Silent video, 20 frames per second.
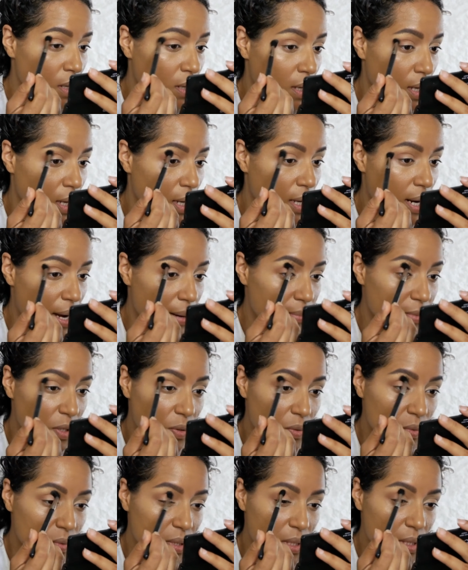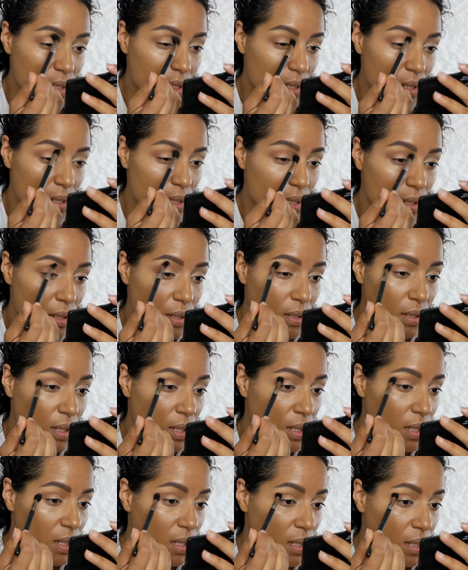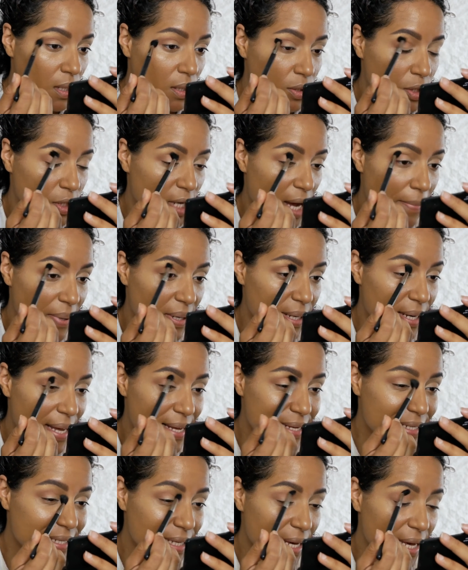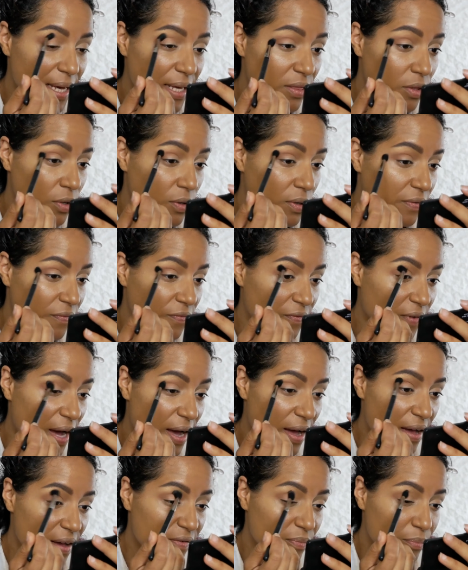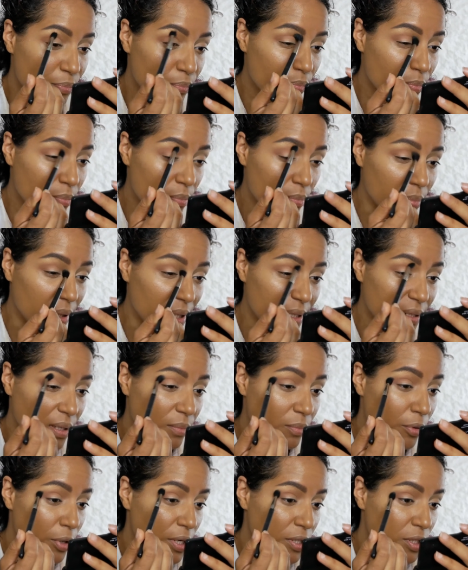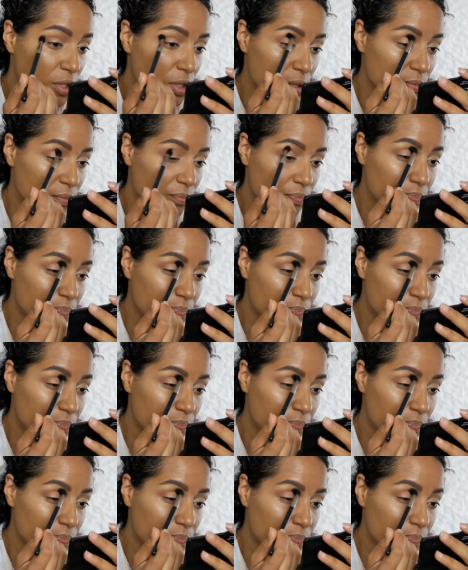And I'm using the Japanesque 835 blending brush.